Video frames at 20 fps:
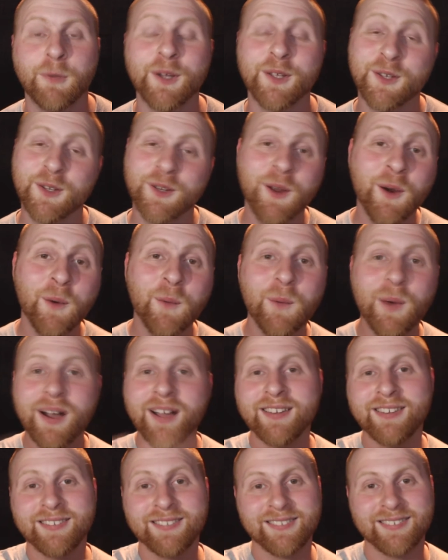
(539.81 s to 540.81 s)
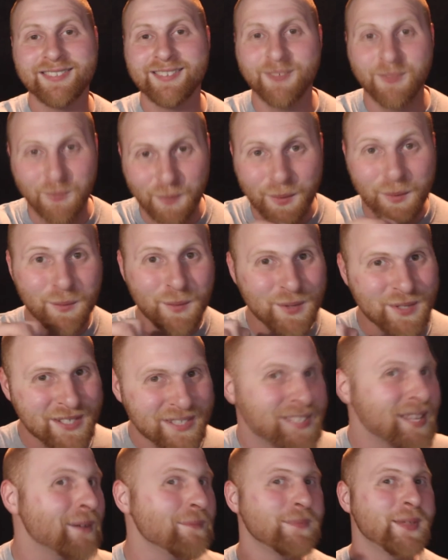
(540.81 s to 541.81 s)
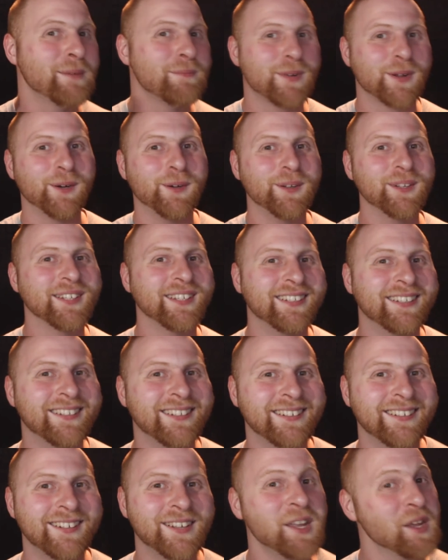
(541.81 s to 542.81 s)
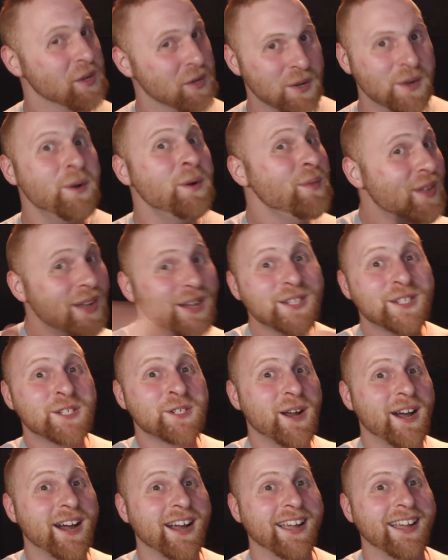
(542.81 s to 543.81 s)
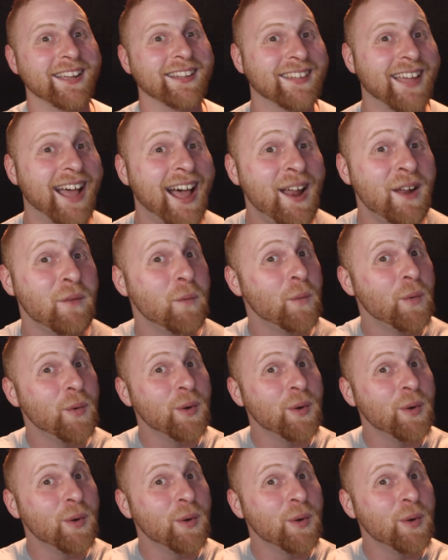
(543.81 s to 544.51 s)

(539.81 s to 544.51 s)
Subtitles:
but you know what? What will stop them cold? You not trying. That